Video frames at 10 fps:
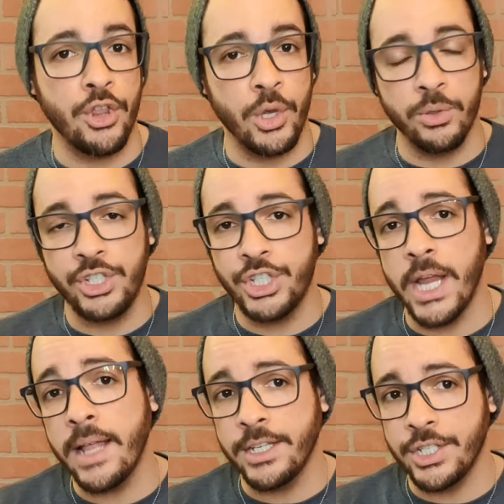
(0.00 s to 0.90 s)
those
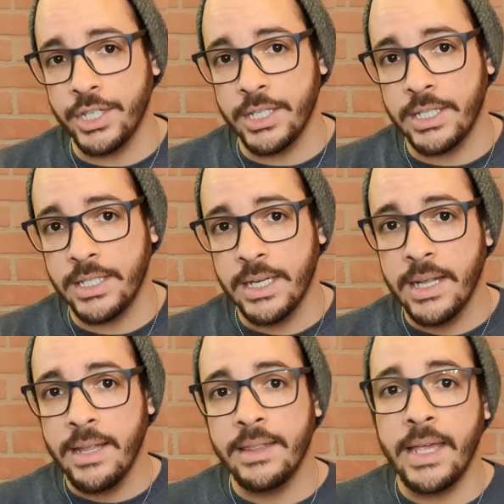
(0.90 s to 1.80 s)
challenges,
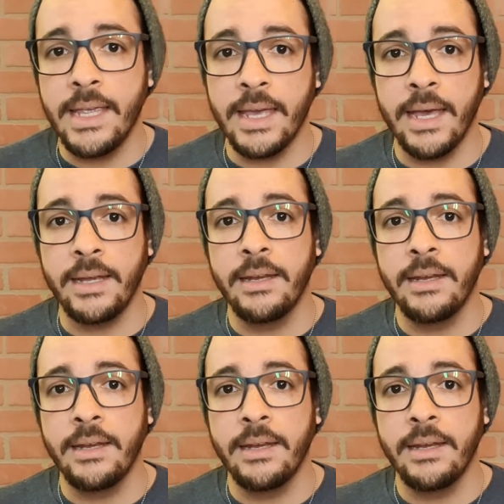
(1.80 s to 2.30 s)
they get